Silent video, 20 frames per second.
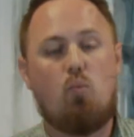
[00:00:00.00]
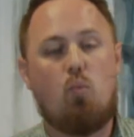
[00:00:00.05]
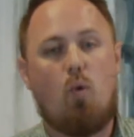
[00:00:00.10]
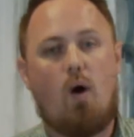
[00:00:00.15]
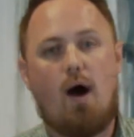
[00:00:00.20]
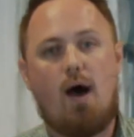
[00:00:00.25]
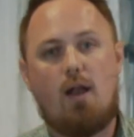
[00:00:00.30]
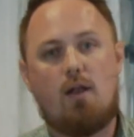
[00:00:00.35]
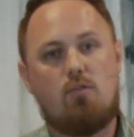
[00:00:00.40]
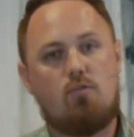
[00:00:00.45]

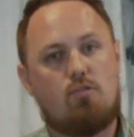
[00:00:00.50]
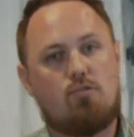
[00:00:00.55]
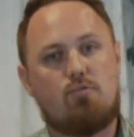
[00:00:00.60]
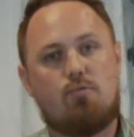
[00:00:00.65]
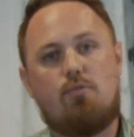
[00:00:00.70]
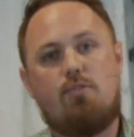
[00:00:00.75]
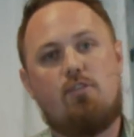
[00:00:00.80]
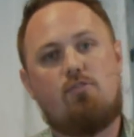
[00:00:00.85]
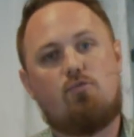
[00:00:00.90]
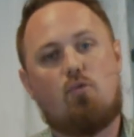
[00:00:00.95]
one
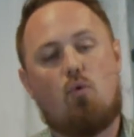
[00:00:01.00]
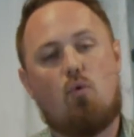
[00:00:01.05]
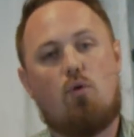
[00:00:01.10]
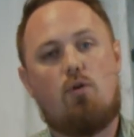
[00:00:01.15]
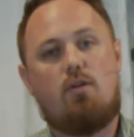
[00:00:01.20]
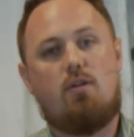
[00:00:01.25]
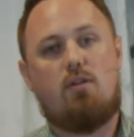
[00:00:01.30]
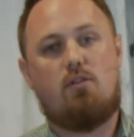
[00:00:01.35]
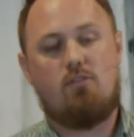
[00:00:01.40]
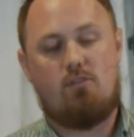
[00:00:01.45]
through this
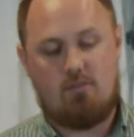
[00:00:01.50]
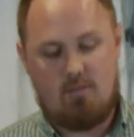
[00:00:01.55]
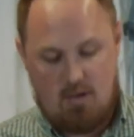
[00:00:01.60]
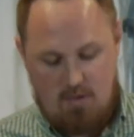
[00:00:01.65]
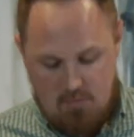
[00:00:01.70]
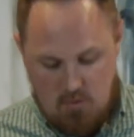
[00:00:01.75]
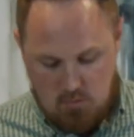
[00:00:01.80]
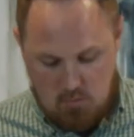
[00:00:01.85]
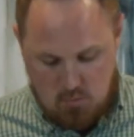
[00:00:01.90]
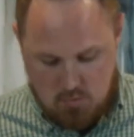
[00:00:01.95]
ordinance
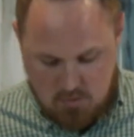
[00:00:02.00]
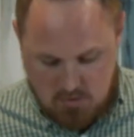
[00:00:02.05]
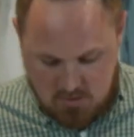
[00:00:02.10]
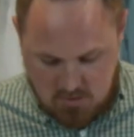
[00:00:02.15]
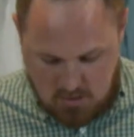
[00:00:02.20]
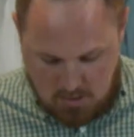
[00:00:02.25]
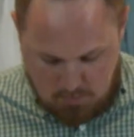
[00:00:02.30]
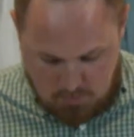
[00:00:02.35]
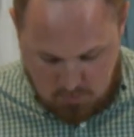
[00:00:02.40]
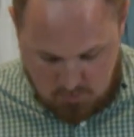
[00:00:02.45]
of the Lord's
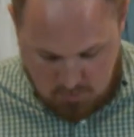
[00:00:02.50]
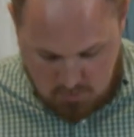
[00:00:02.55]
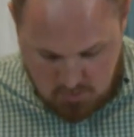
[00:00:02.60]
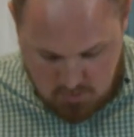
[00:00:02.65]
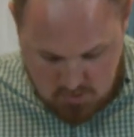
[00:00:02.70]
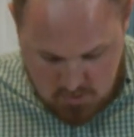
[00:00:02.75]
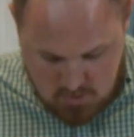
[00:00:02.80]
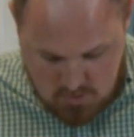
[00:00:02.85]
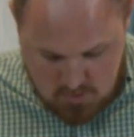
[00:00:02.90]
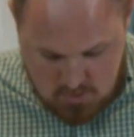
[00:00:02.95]
Supper.
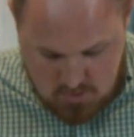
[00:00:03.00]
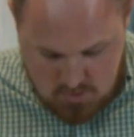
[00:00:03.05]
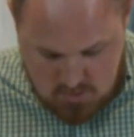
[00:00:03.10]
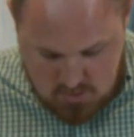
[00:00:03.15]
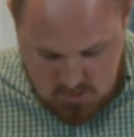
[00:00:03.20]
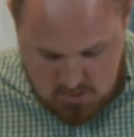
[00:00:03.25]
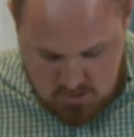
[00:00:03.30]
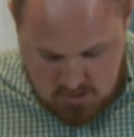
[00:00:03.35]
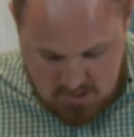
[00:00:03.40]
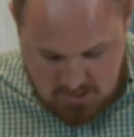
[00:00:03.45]

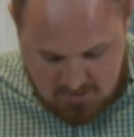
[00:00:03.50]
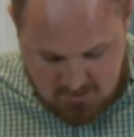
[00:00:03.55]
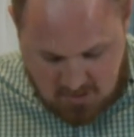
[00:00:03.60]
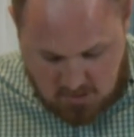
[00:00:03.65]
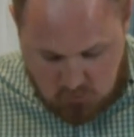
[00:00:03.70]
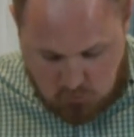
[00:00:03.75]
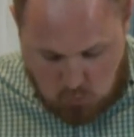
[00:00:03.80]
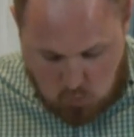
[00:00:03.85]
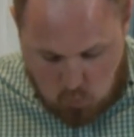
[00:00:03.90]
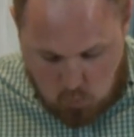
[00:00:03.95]
He
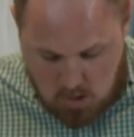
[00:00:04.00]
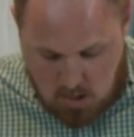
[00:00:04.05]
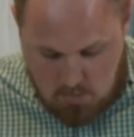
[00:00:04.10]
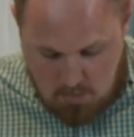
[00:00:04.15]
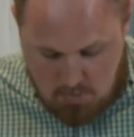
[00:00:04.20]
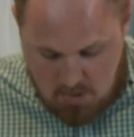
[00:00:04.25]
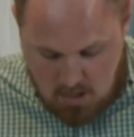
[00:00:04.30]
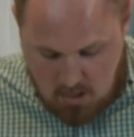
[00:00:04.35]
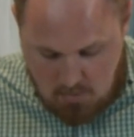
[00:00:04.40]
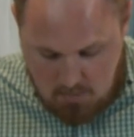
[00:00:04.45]
says, "For we
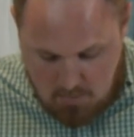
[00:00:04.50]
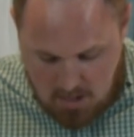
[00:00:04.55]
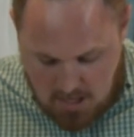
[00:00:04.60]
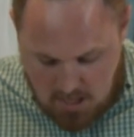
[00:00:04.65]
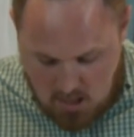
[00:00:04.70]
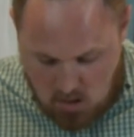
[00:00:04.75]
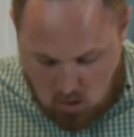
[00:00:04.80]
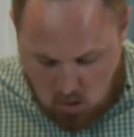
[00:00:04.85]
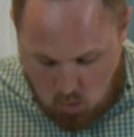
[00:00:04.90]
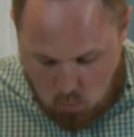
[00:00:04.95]
being
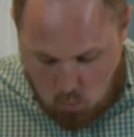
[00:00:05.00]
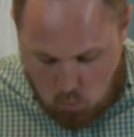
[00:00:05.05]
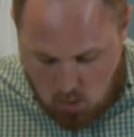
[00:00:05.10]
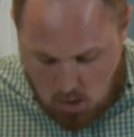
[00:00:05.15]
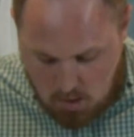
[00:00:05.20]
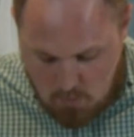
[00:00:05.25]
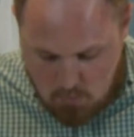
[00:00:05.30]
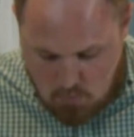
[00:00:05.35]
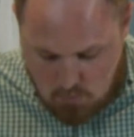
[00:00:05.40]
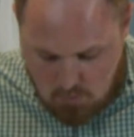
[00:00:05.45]
many are
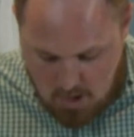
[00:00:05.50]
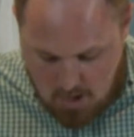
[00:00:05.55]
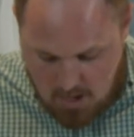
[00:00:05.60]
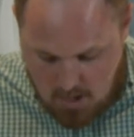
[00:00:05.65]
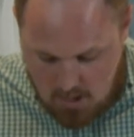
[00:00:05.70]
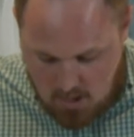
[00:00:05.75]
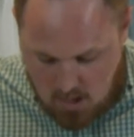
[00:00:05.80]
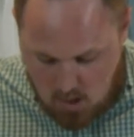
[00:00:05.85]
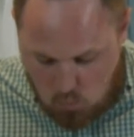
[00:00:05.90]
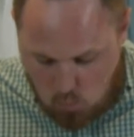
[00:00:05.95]
one
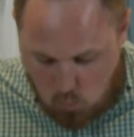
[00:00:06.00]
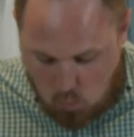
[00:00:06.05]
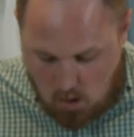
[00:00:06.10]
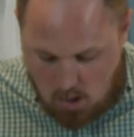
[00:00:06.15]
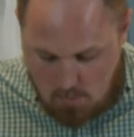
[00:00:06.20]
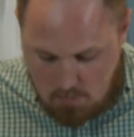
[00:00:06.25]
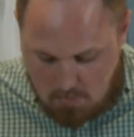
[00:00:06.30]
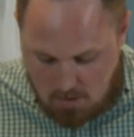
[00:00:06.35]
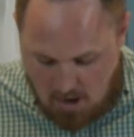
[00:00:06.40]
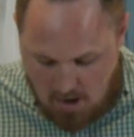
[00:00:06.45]
bread and
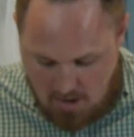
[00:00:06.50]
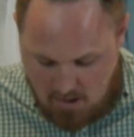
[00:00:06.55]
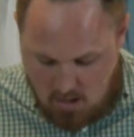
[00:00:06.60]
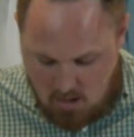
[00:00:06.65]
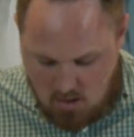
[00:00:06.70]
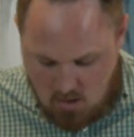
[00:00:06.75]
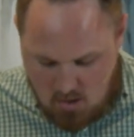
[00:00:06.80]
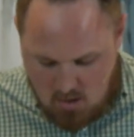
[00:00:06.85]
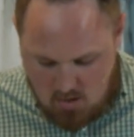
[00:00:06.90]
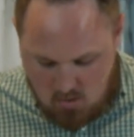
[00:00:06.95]
one
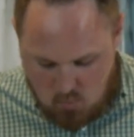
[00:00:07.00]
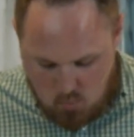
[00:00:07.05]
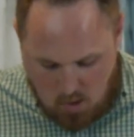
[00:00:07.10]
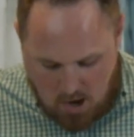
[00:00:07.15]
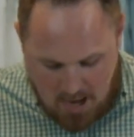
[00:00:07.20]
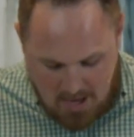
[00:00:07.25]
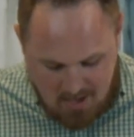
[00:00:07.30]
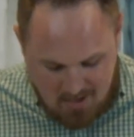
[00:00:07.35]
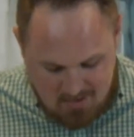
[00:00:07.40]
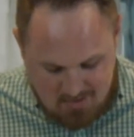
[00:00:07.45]
body."
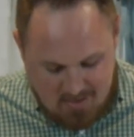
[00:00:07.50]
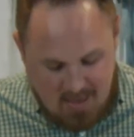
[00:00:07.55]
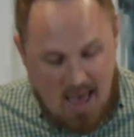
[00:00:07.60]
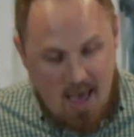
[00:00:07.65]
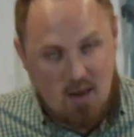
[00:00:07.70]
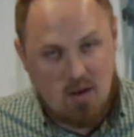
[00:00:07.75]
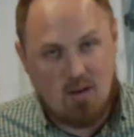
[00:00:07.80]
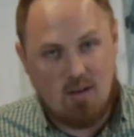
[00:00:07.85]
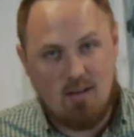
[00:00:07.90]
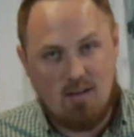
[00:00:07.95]
Why is
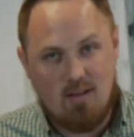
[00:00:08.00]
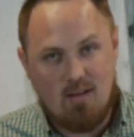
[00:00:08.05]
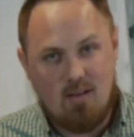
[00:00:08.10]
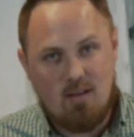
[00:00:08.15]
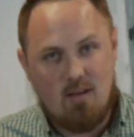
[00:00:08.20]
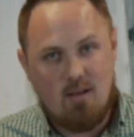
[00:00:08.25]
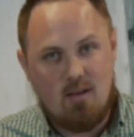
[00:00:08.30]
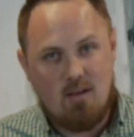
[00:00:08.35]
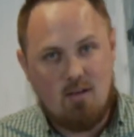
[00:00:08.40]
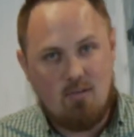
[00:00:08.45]
that?
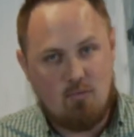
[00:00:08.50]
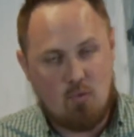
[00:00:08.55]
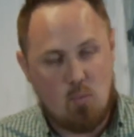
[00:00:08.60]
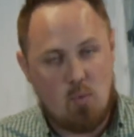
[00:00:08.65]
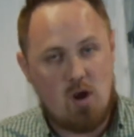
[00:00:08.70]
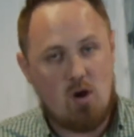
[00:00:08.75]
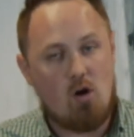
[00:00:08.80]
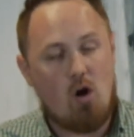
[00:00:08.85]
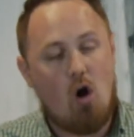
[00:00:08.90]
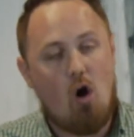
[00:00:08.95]
For
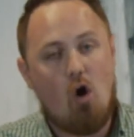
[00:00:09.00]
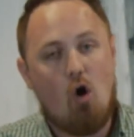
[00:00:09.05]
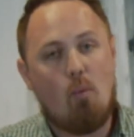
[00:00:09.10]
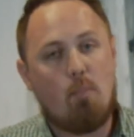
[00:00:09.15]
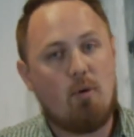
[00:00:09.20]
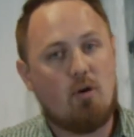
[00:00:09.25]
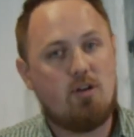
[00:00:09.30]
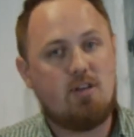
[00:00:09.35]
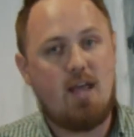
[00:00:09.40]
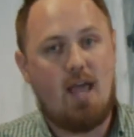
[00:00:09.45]
we are all
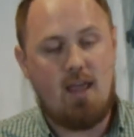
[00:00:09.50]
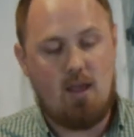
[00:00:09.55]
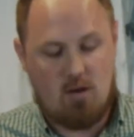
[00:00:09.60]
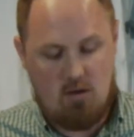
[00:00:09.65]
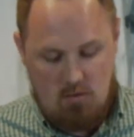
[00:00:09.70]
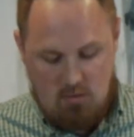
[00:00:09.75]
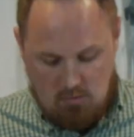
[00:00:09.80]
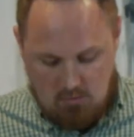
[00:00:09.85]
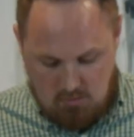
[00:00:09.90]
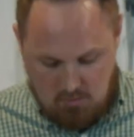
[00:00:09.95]

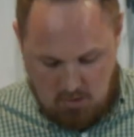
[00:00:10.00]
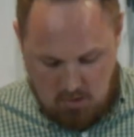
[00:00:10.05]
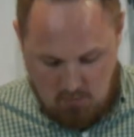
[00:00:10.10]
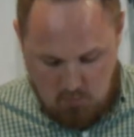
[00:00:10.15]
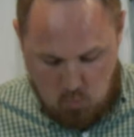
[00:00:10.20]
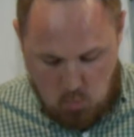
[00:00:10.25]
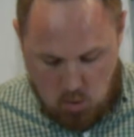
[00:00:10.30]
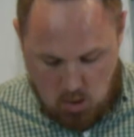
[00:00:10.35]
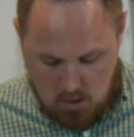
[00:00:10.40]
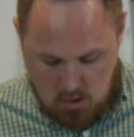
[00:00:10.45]
partakers of
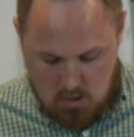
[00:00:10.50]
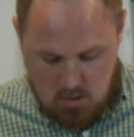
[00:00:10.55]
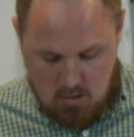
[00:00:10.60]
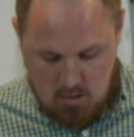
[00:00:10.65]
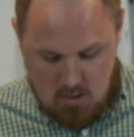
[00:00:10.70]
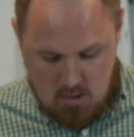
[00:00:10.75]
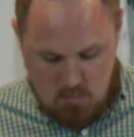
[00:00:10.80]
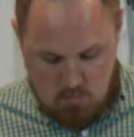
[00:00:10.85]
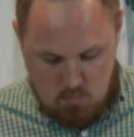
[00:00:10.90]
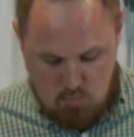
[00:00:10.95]
one
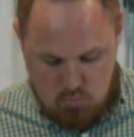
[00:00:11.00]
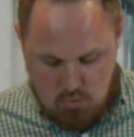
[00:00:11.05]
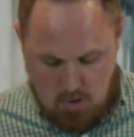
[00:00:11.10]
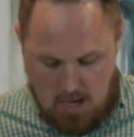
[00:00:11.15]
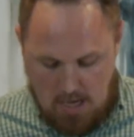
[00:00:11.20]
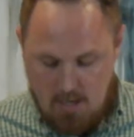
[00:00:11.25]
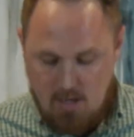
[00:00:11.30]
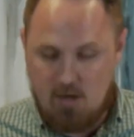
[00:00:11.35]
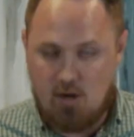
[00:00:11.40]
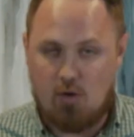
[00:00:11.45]

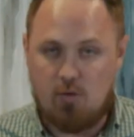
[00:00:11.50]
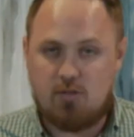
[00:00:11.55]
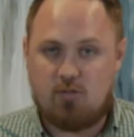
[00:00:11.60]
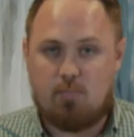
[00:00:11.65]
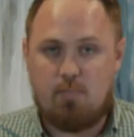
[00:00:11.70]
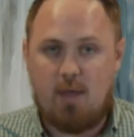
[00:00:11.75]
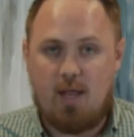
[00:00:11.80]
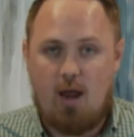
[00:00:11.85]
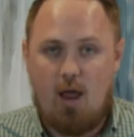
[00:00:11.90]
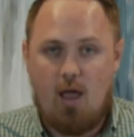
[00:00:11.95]
bread. You know, it's
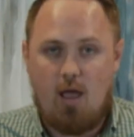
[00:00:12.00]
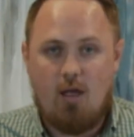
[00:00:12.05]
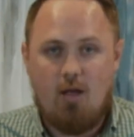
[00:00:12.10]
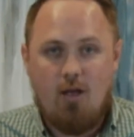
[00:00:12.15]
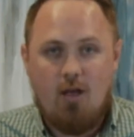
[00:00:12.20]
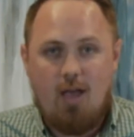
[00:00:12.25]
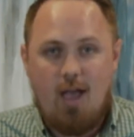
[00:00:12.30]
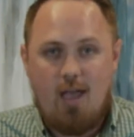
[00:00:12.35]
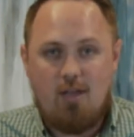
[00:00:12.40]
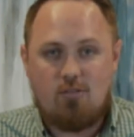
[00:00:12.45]
been
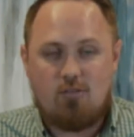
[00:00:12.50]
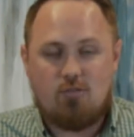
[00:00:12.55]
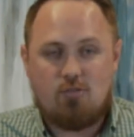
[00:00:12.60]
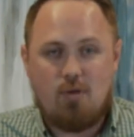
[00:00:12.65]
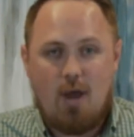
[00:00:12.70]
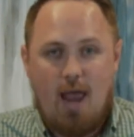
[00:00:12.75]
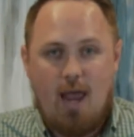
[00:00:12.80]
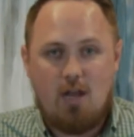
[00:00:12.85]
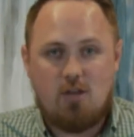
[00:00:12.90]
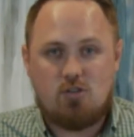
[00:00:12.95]
a
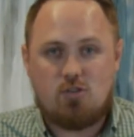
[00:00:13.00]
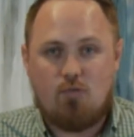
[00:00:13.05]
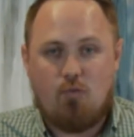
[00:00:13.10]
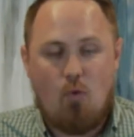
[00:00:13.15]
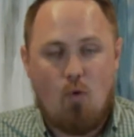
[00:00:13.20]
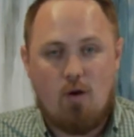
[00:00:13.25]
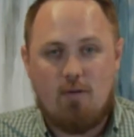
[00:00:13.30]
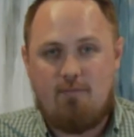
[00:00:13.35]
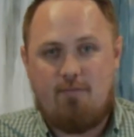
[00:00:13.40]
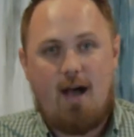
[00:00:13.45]
strange
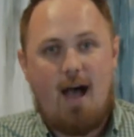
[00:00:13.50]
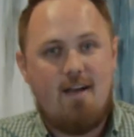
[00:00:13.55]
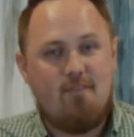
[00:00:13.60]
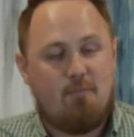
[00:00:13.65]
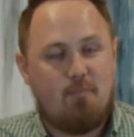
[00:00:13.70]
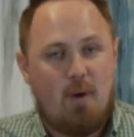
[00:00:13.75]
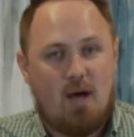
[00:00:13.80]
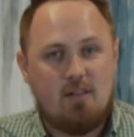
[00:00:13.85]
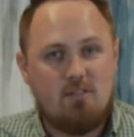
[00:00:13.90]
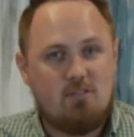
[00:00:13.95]
4 or 5
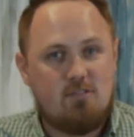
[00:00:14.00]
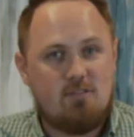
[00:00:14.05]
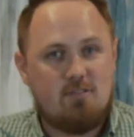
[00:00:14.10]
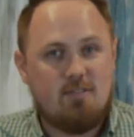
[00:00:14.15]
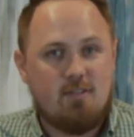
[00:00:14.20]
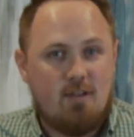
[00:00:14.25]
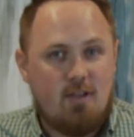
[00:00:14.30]
months